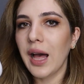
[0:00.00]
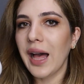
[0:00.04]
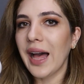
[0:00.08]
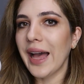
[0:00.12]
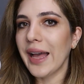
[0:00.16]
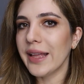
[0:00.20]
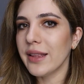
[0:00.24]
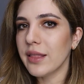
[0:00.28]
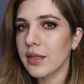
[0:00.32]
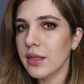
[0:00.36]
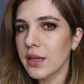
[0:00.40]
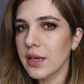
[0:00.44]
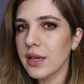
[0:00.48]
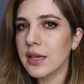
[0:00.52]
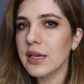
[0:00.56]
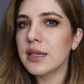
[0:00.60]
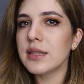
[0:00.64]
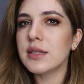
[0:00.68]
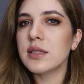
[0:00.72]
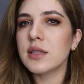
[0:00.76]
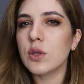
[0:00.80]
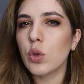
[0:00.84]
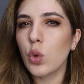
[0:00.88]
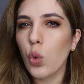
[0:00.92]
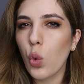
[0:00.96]
I think
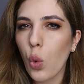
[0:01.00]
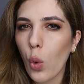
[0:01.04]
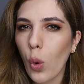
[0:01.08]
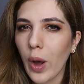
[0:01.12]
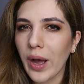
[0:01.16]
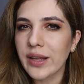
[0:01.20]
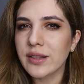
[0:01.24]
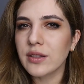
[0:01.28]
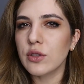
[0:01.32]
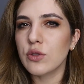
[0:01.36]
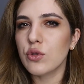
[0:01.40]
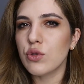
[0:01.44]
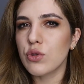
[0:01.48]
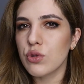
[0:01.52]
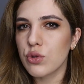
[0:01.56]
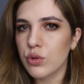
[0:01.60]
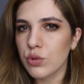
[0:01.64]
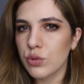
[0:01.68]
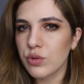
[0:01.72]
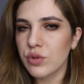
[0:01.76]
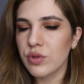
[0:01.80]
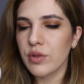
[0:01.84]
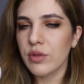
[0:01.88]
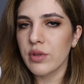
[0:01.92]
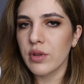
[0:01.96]
it's quite
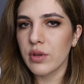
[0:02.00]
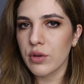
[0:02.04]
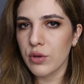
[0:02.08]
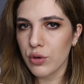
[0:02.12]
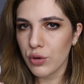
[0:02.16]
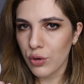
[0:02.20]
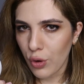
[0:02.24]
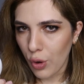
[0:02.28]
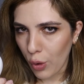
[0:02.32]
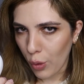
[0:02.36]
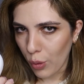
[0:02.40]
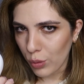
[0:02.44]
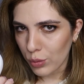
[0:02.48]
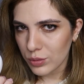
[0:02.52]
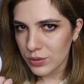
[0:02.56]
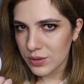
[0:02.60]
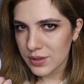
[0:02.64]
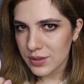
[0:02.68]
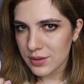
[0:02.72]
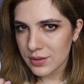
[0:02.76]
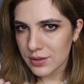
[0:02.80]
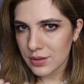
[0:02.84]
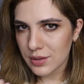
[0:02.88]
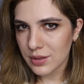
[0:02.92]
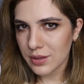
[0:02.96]
true to the
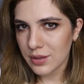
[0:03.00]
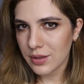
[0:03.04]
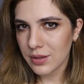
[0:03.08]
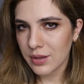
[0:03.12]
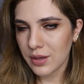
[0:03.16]
notes,